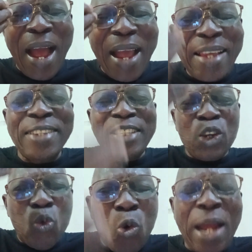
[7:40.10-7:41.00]
is the
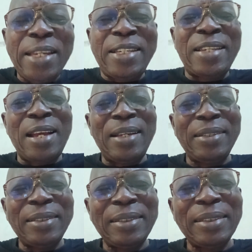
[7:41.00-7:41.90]
coalition
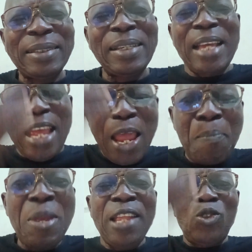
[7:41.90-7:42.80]

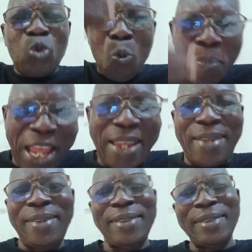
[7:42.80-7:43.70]
aiming to
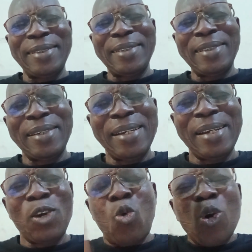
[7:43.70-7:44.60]
make?
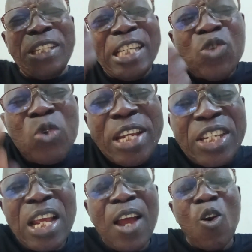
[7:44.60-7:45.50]

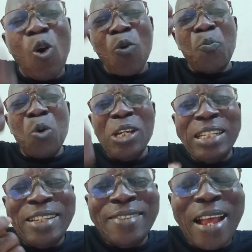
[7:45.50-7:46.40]
Continuation of
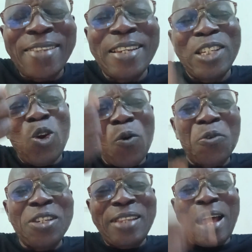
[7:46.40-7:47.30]
politicization of
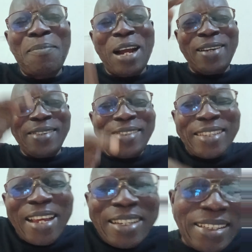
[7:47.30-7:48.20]
Islam and
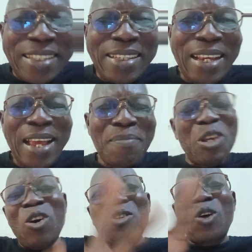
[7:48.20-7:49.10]
Christianity?
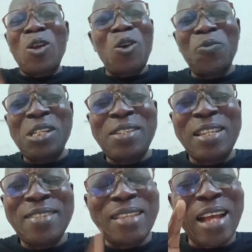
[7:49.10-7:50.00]
Because all of these
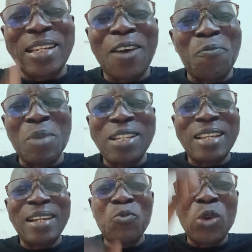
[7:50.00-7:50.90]
things that I've
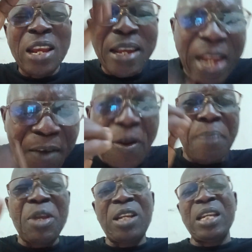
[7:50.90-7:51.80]
mentioned will never make